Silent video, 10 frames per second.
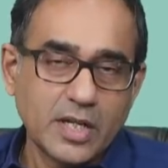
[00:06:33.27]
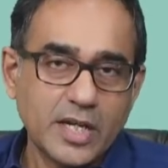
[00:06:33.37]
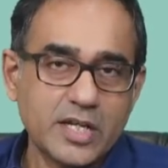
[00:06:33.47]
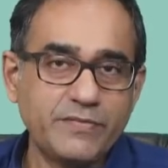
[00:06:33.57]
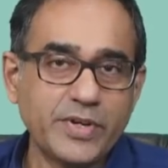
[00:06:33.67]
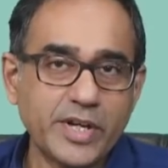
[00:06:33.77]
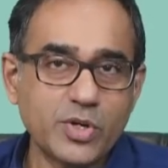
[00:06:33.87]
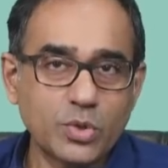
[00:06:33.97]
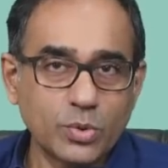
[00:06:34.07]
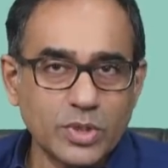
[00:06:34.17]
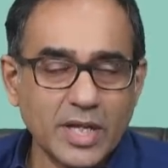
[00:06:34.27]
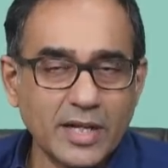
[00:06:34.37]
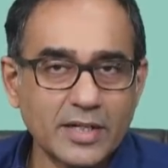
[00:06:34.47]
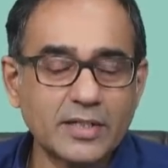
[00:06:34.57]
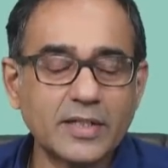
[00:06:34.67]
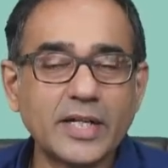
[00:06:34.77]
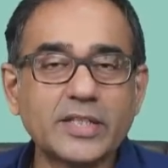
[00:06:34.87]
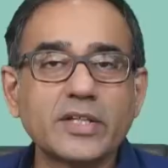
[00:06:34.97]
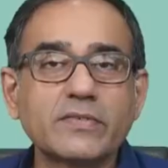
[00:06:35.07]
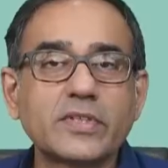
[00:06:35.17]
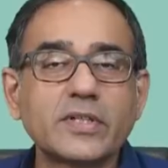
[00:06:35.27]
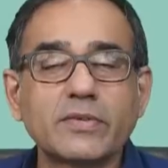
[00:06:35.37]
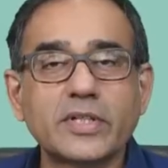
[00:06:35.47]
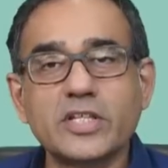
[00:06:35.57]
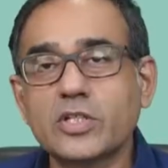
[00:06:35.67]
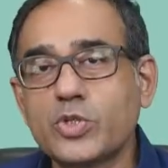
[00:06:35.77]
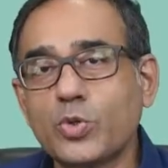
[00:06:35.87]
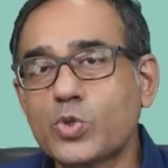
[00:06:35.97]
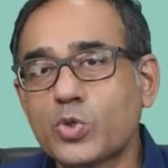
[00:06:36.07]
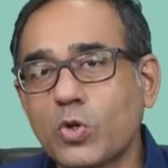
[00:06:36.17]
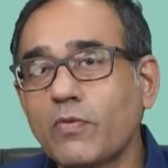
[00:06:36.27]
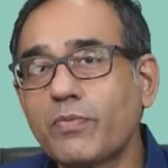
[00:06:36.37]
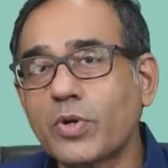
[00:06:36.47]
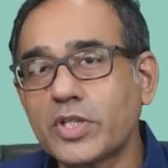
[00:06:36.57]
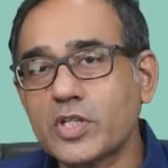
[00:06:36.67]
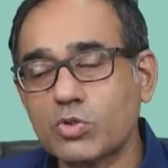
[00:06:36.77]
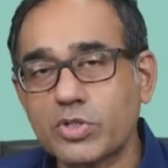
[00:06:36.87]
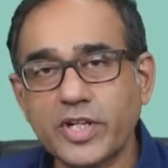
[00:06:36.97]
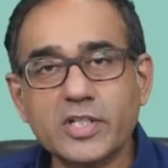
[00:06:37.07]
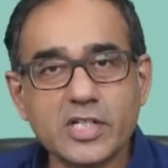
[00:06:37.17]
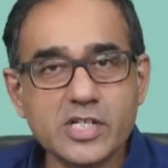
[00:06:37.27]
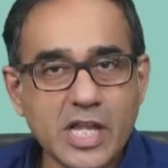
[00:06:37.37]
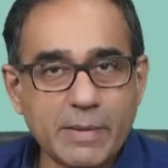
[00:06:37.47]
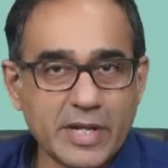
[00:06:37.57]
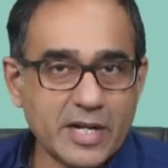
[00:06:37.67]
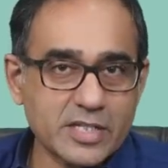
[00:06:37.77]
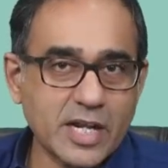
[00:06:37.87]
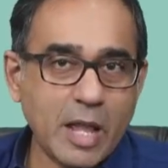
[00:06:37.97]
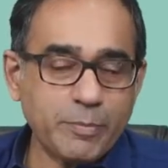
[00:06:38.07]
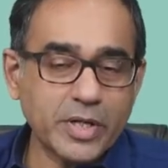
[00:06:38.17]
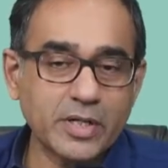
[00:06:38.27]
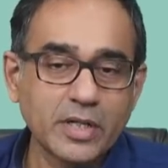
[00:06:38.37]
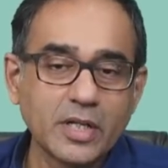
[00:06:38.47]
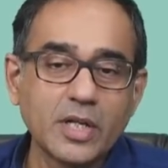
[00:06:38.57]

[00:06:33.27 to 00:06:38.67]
And if you can do that, I think there is a huge scope for this. So till such time that doesn't happen,